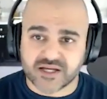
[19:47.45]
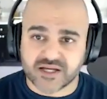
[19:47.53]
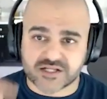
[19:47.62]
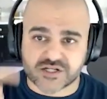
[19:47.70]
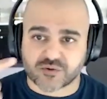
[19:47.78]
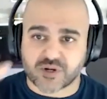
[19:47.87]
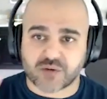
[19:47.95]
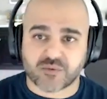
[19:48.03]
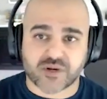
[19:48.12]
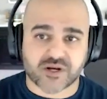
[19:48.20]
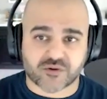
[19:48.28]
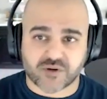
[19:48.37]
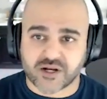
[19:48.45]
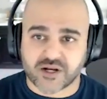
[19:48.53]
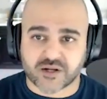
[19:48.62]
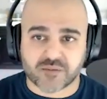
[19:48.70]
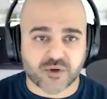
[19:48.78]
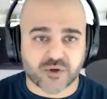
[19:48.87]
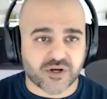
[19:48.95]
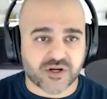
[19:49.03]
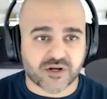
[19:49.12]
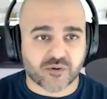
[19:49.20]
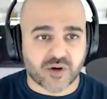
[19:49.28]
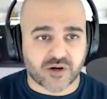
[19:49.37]
It's a great way to create a
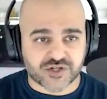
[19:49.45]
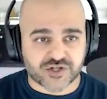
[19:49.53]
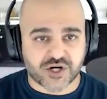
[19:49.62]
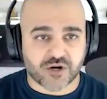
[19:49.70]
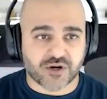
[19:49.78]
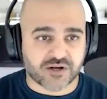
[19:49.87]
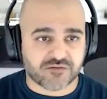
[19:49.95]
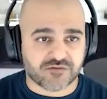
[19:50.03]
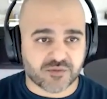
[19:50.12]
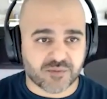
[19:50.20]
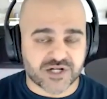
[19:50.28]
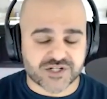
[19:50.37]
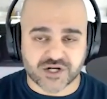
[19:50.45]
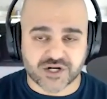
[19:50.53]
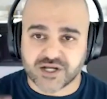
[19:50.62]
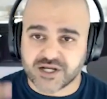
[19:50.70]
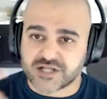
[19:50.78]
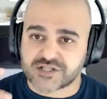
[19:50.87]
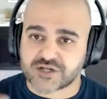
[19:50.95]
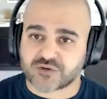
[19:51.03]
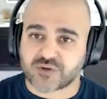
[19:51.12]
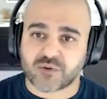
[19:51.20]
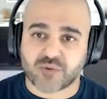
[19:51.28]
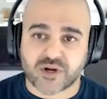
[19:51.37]
community around sharing information. It's a
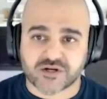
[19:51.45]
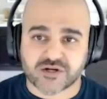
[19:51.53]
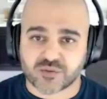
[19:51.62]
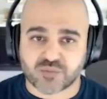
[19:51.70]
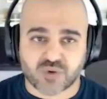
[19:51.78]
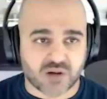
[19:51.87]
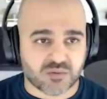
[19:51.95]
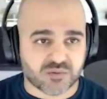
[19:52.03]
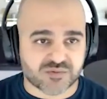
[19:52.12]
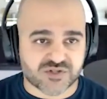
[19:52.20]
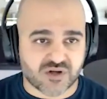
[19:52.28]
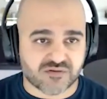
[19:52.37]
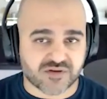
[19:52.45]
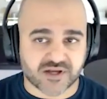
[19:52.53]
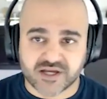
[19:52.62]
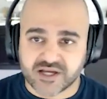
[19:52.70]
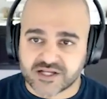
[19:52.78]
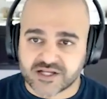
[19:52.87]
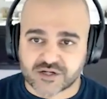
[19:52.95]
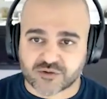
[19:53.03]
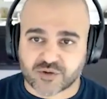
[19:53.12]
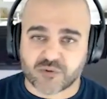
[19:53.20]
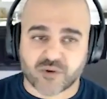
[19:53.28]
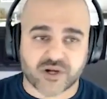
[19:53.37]
great way to do problem solving. It's a
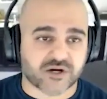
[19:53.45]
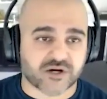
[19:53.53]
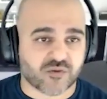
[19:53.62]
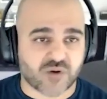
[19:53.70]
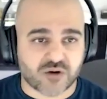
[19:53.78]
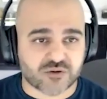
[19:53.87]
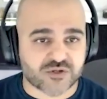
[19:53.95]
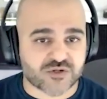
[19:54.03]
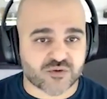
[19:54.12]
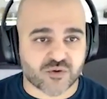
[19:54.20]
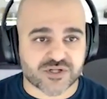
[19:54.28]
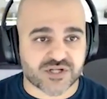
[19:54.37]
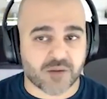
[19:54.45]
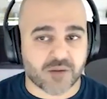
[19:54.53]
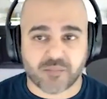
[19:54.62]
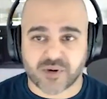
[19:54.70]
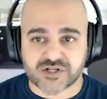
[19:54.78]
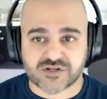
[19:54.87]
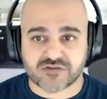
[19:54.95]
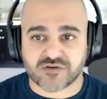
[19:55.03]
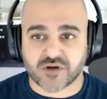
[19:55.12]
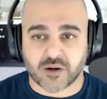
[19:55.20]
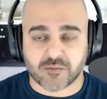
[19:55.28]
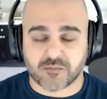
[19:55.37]
great way to crowdsource a bunch of
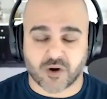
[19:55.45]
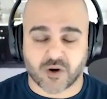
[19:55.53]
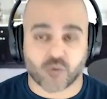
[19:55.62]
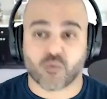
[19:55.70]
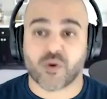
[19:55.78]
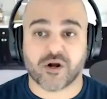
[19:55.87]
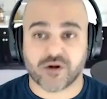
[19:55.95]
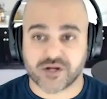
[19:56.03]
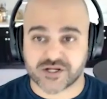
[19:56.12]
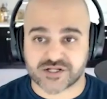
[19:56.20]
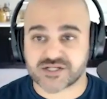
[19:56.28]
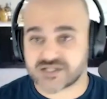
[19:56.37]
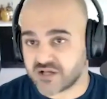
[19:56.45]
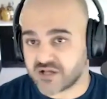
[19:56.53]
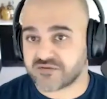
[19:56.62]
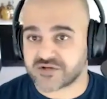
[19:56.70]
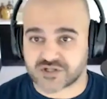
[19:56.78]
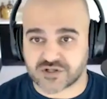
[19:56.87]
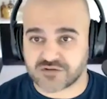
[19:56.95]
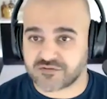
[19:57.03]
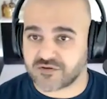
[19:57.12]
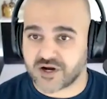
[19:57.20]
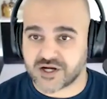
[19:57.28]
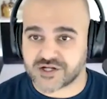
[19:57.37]
awareness selfishly
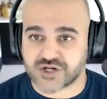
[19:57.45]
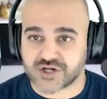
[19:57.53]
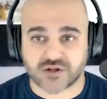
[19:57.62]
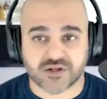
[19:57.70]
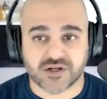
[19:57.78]
for iGel.